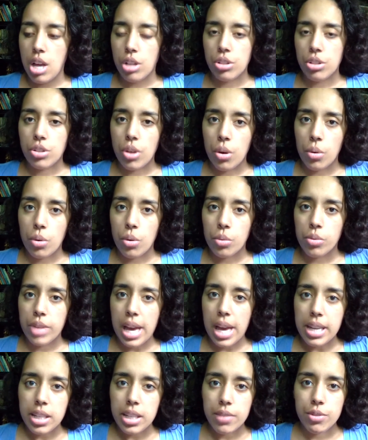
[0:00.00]
So
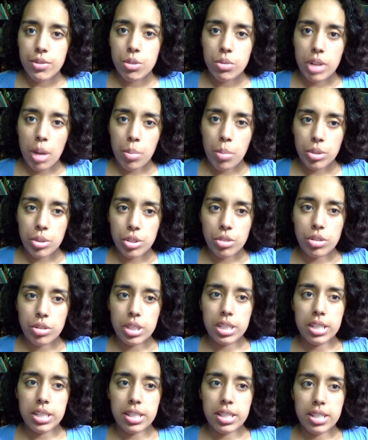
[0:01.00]
that gives you an
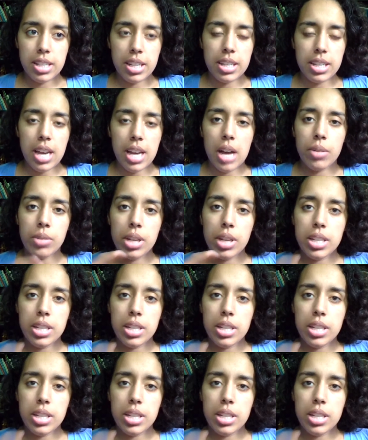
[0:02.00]
opportunity to stand out.